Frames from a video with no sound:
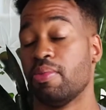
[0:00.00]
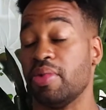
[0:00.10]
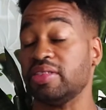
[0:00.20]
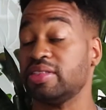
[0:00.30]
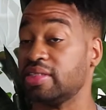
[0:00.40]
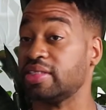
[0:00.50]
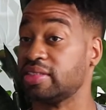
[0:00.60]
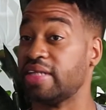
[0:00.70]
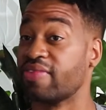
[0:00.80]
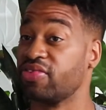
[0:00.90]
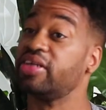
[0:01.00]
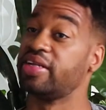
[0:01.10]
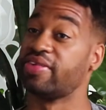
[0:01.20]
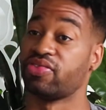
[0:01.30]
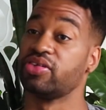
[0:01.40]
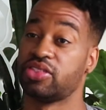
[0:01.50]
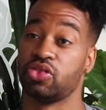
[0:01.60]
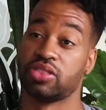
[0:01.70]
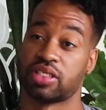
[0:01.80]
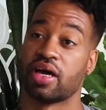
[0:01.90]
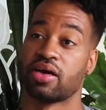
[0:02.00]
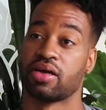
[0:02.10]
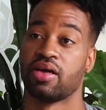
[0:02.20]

It's a definite difference, you can tell.